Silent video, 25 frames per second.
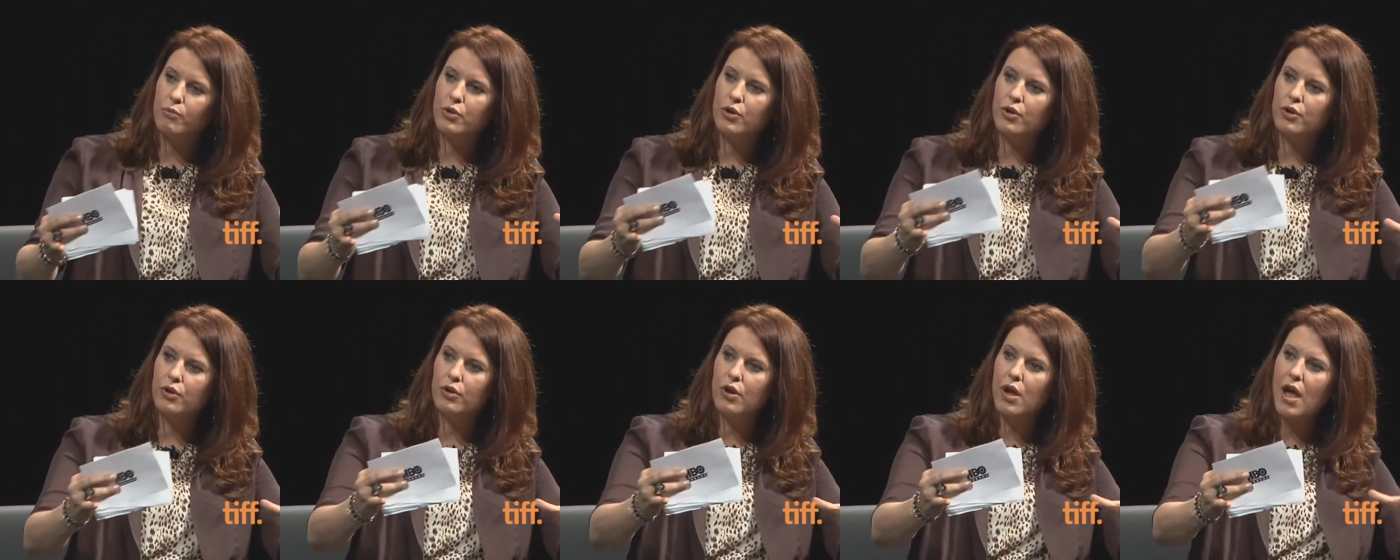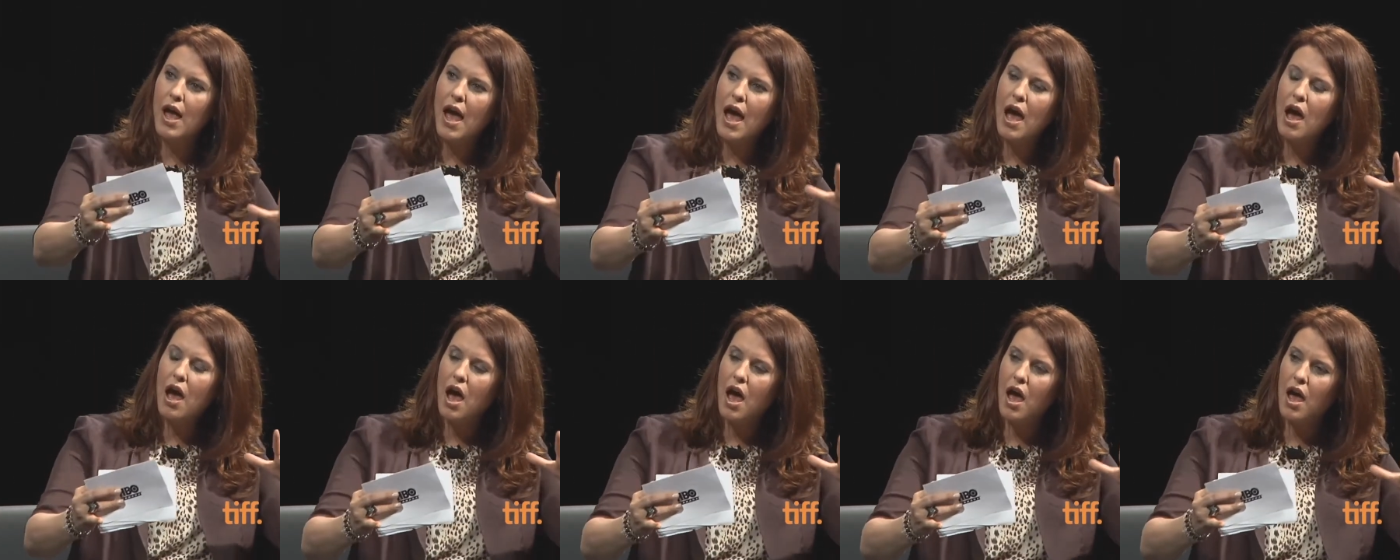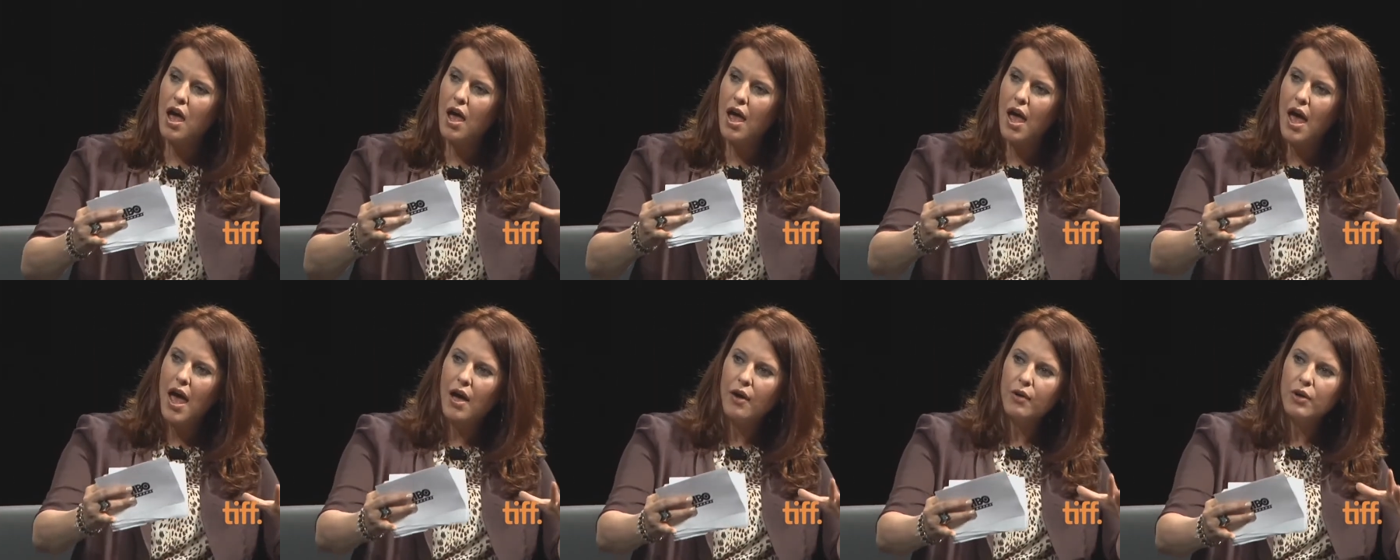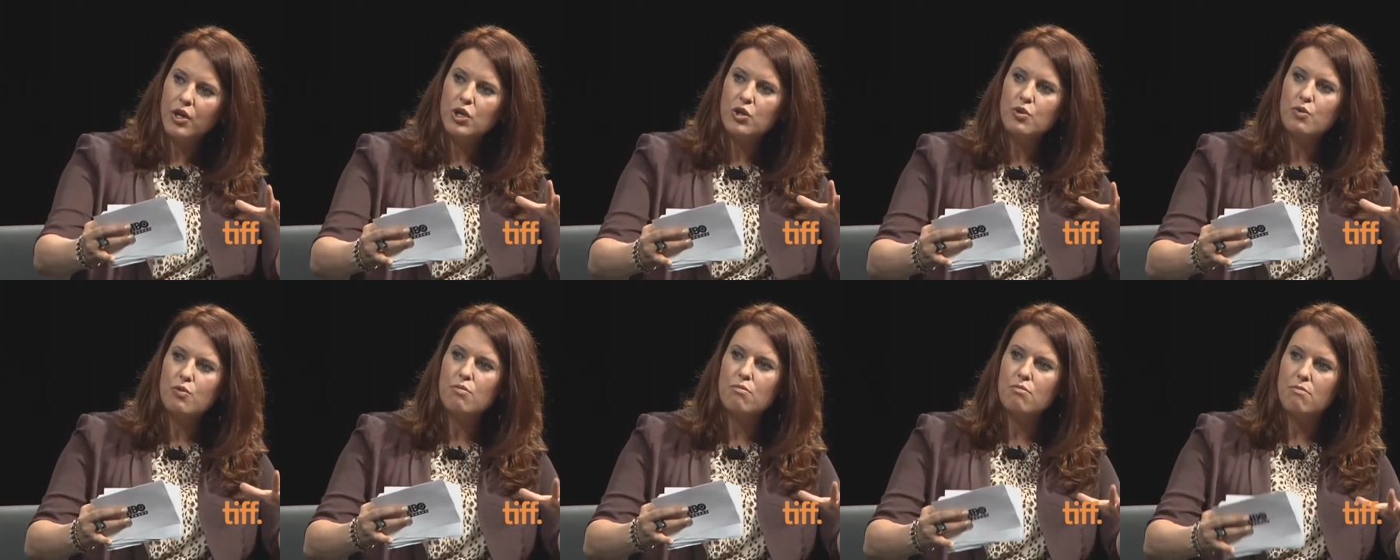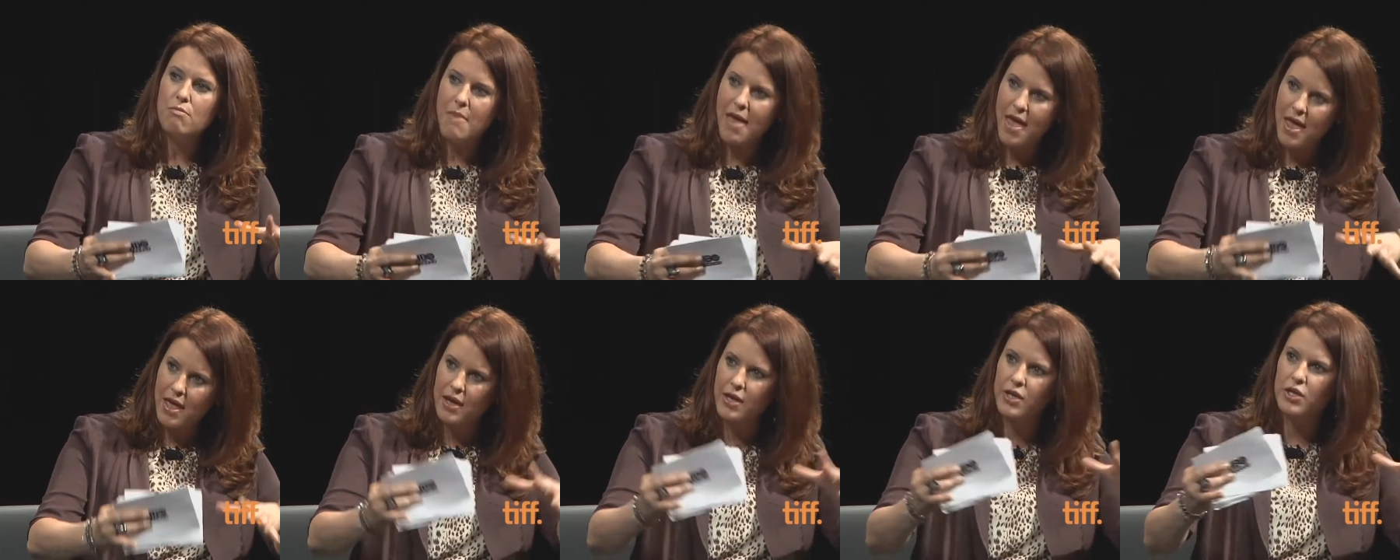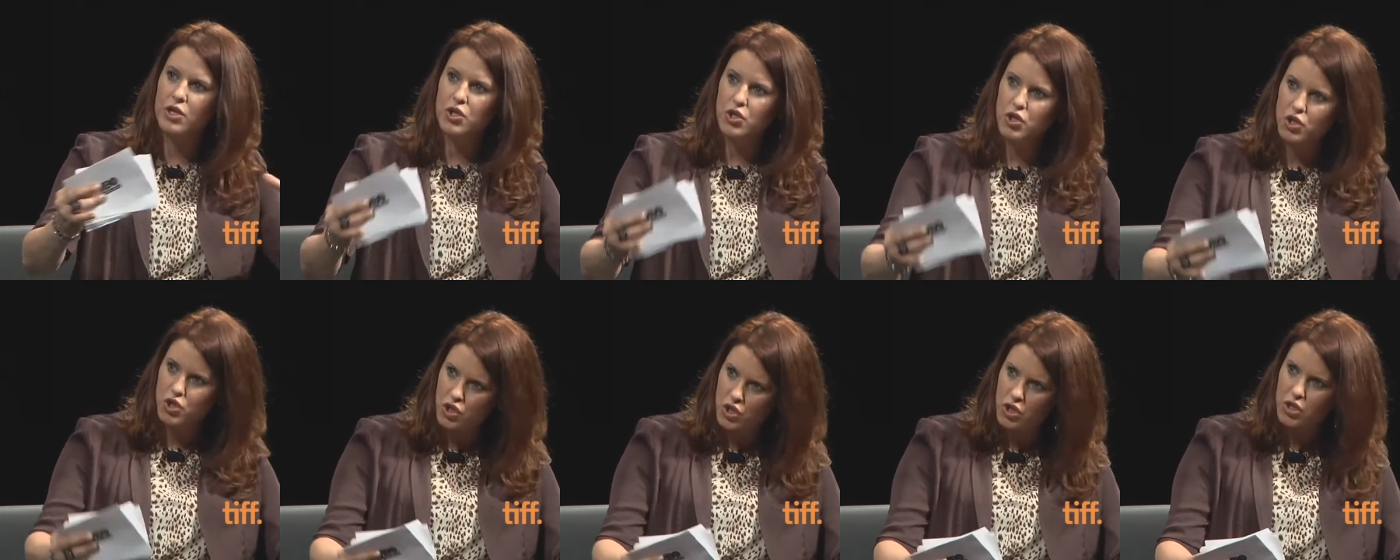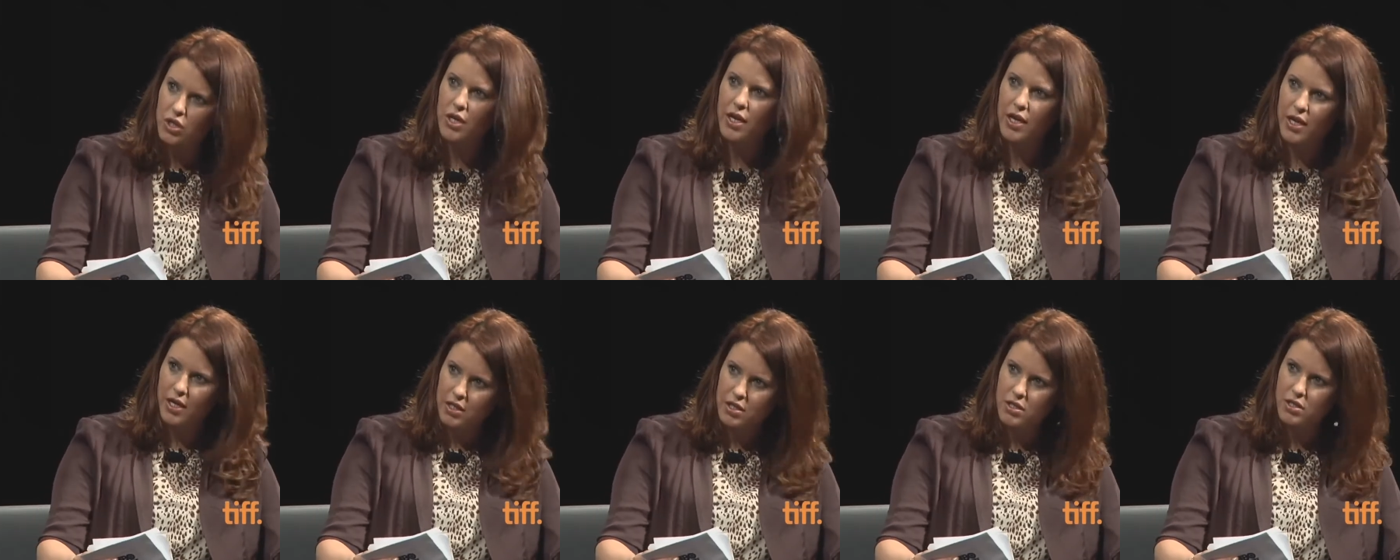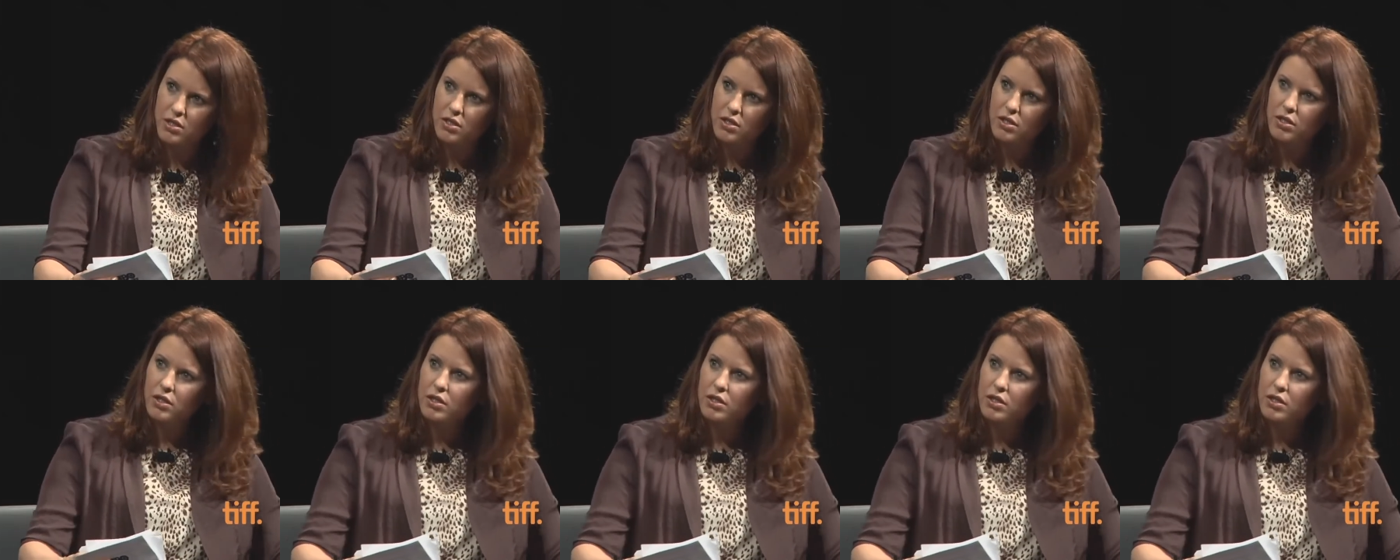How do you manage it?